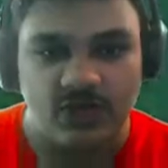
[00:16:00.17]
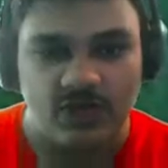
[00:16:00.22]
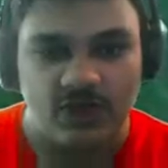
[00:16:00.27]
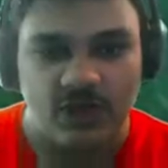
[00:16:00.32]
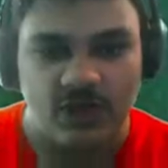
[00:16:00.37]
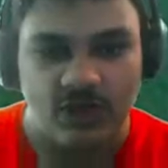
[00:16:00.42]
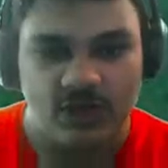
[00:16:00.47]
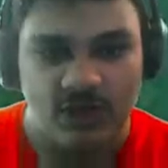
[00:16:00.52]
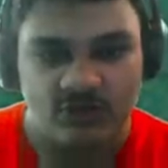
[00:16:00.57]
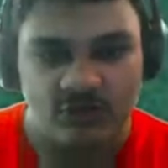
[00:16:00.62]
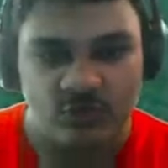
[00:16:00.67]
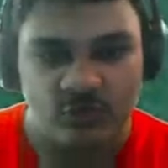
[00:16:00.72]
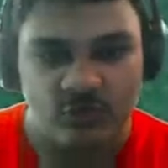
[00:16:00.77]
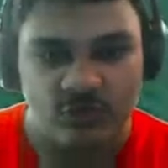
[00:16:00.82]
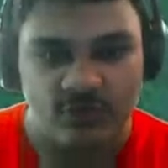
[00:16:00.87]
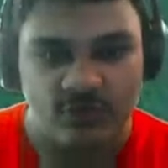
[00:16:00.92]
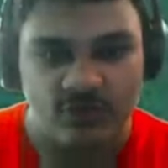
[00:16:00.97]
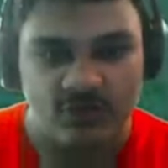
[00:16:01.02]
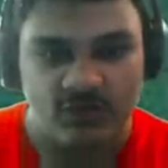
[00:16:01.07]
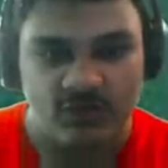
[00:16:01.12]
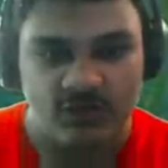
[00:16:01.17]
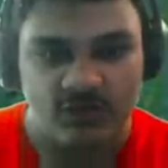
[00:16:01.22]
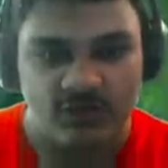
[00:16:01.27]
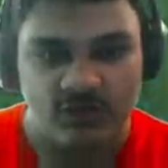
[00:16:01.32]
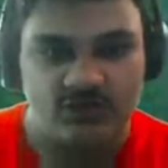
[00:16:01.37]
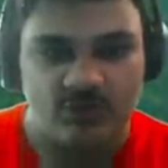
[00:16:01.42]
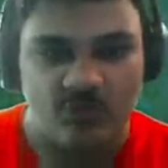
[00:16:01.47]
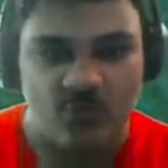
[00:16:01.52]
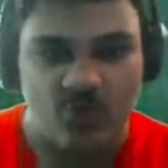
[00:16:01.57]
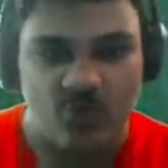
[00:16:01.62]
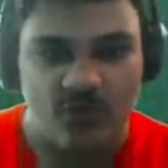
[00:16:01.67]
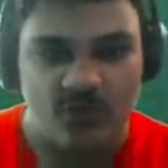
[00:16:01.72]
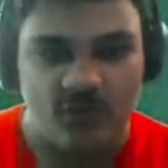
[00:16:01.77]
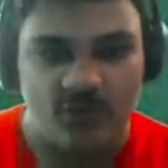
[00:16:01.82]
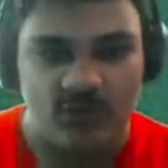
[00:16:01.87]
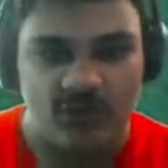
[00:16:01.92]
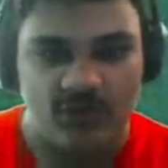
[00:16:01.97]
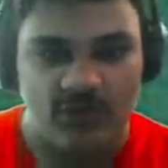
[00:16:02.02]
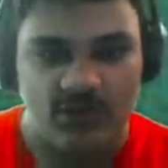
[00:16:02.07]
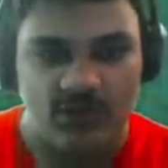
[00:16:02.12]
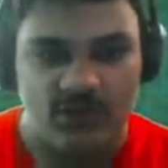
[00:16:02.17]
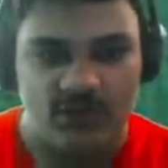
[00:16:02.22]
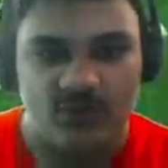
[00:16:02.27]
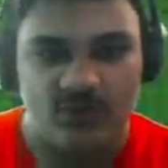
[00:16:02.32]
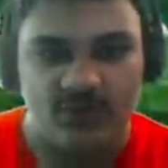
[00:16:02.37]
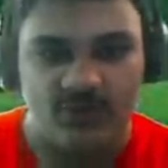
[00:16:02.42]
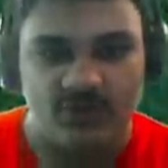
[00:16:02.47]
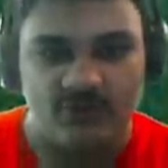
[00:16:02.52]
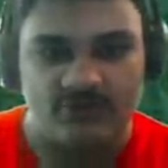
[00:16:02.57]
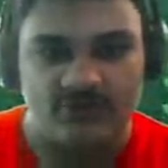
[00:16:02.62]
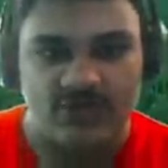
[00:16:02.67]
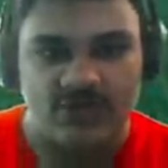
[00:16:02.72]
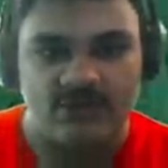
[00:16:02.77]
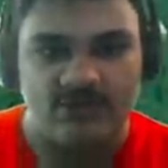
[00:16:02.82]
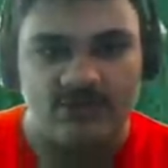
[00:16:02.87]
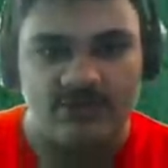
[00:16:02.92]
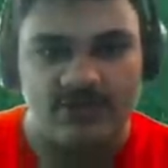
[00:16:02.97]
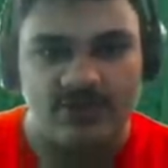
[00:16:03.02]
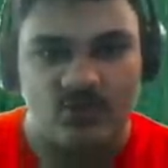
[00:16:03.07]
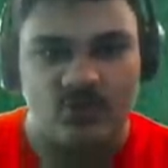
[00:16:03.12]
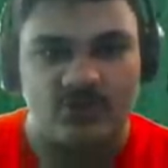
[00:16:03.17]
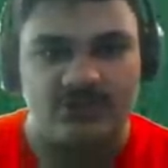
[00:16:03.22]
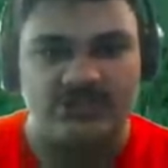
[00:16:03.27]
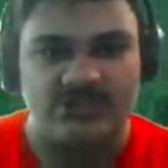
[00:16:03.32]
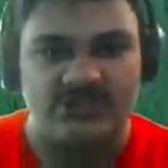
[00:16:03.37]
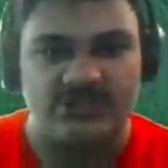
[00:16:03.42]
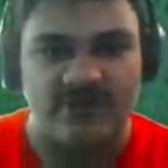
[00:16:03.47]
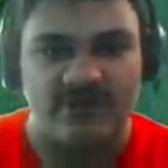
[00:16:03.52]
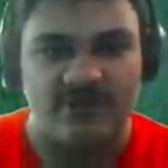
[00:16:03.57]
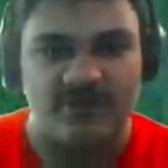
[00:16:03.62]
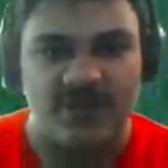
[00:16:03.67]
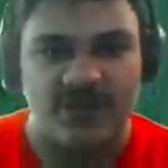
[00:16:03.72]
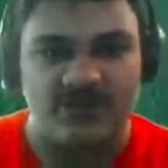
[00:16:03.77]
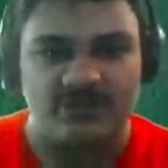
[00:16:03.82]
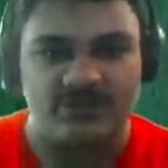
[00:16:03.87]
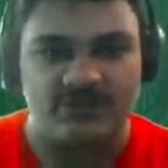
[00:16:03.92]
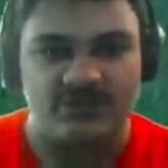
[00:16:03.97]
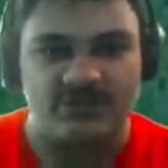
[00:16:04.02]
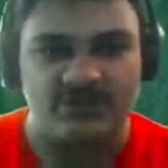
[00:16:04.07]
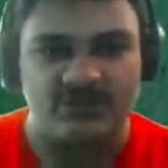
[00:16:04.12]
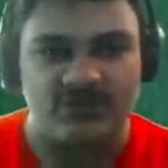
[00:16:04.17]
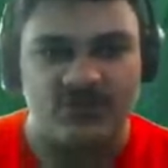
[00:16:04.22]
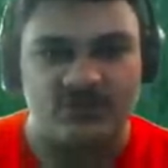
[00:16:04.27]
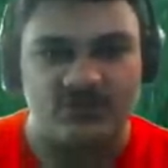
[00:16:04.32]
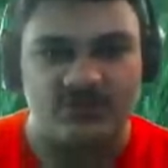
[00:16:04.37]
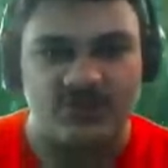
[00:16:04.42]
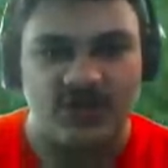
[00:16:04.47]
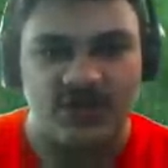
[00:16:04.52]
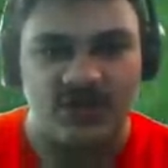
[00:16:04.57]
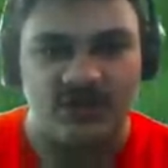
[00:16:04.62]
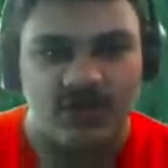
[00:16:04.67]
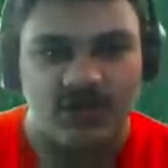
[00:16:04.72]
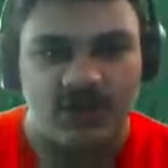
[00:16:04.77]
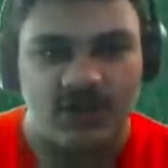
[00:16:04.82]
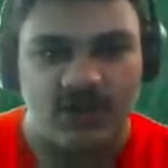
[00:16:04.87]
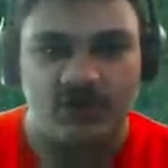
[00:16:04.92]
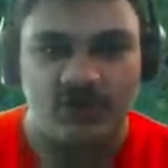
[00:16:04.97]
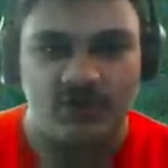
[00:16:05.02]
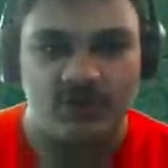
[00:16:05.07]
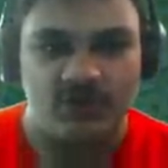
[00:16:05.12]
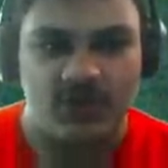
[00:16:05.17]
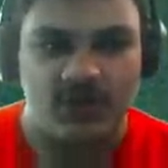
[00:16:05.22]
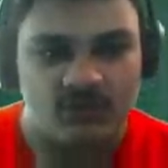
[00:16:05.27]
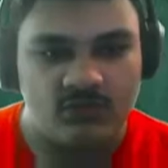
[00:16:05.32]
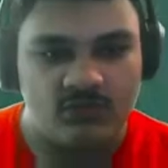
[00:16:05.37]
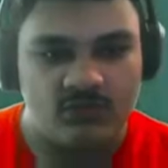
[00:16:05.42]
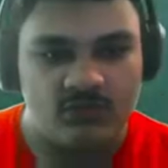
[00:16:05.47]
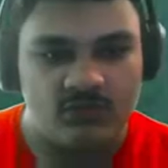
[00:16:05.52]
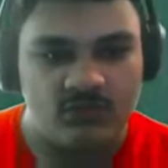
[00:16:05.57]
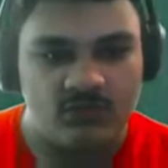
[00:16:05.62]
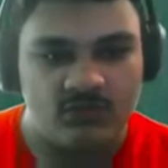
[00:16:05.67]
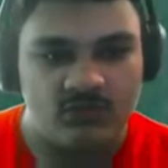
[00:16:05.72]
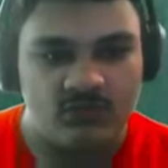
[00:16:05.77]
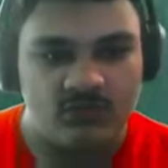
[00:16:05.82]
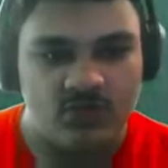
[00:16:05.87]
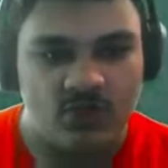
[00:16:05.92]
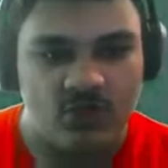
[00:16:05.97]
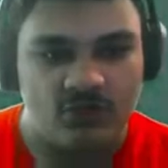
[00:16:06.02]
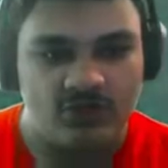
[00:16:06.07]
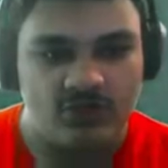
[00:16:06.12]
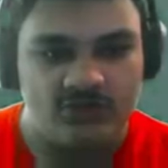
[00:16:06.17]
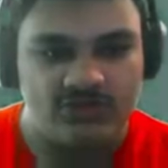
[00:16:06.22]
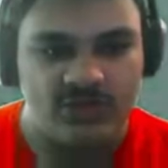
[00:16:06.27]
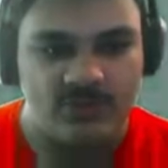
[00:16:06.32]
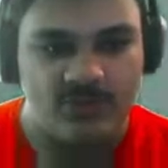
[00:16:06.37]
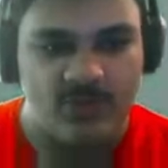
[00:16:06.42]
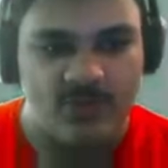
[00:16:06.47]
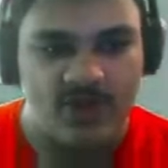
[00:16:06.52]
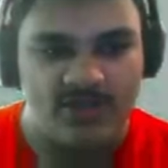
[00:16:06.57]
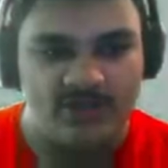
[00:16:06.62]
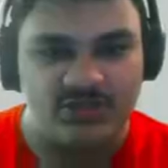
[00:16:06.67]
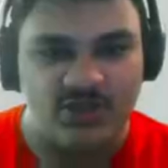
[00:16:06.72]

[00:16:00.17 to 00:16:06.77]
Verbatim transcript: Huh? Another one over here. Some more over here. Wait, you're telling me there was a safe passage this whole time? Aha, okay. No, don't take me away.